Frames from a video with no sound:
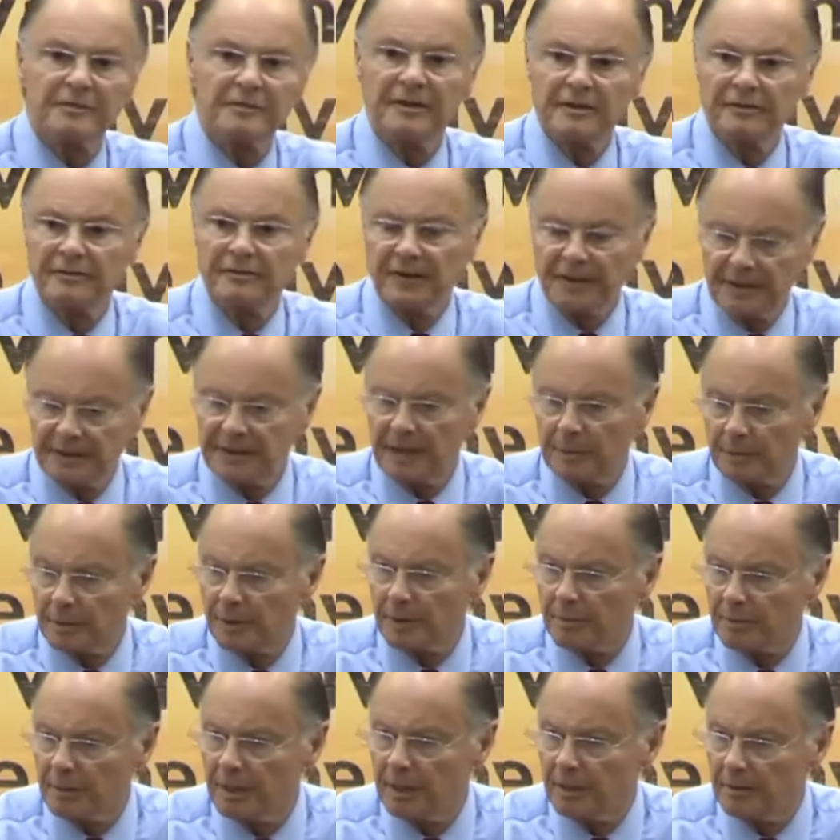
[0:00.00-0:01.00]
Of course
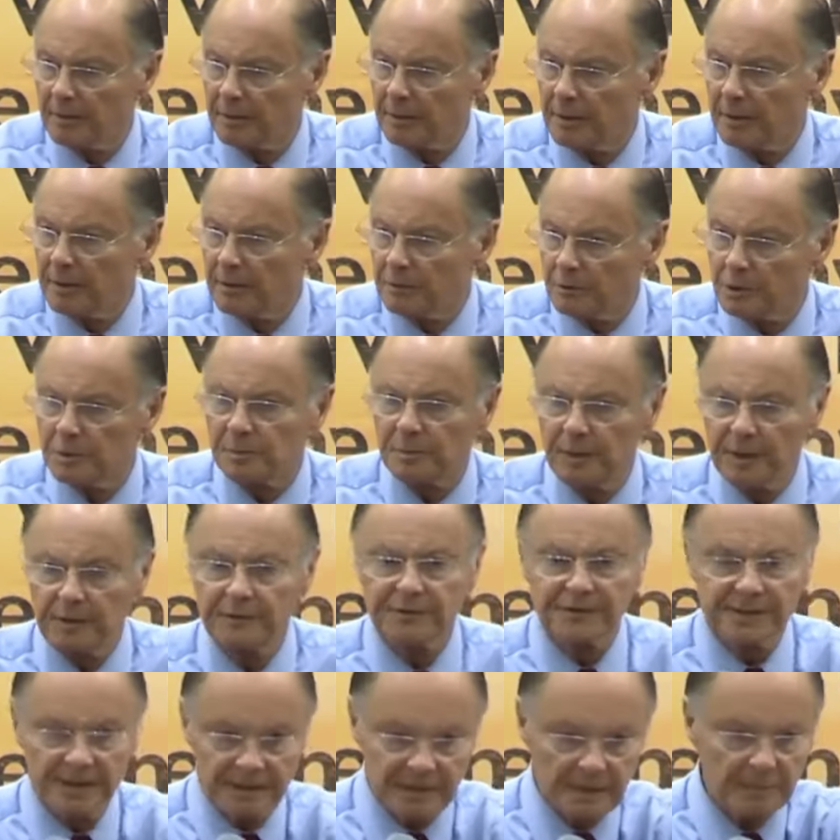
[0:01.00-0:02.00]
you are going to face
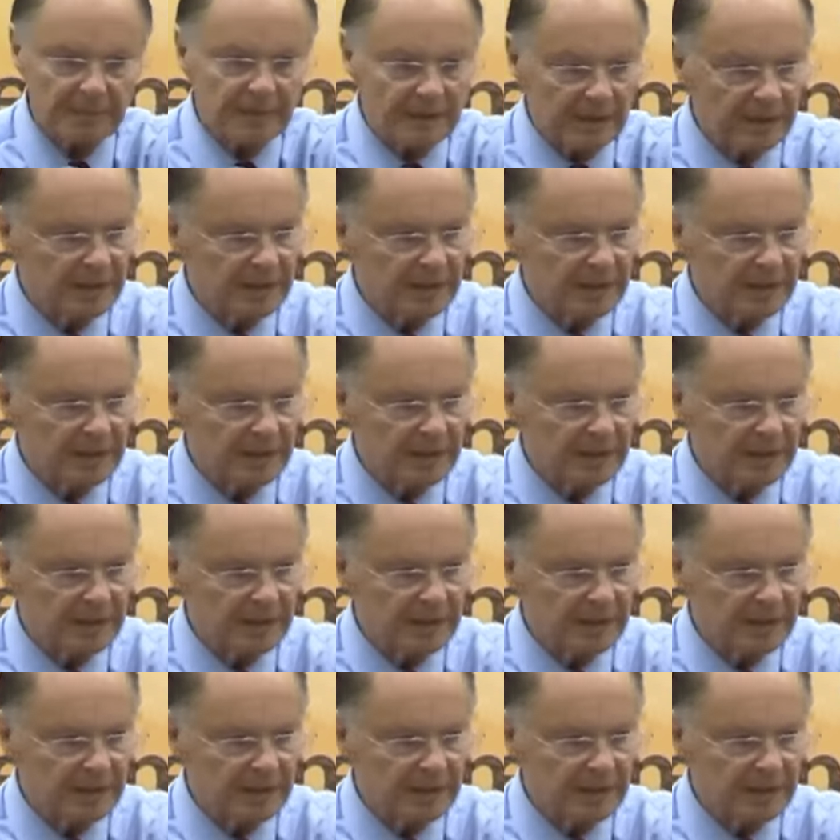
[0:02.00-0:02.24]
problems.